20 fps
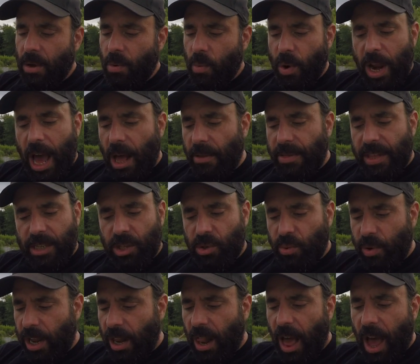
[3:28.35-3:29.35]
Without this
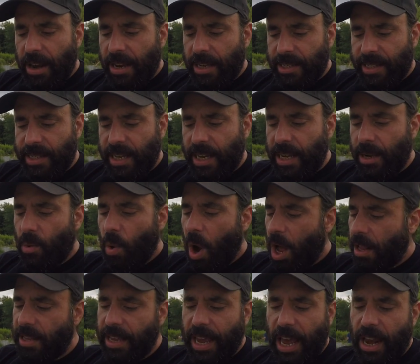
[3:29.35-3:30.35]
real honesty,
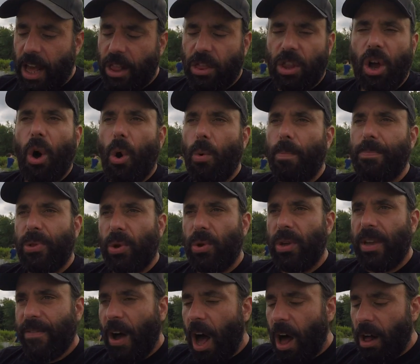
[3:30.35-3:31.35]
one cannot hope to
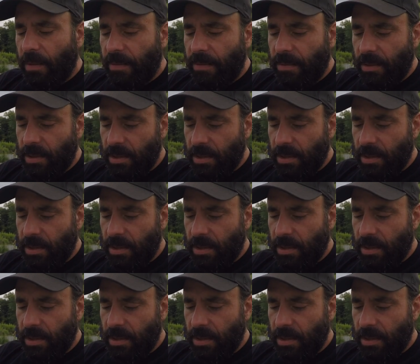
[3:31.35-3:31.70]
evolve.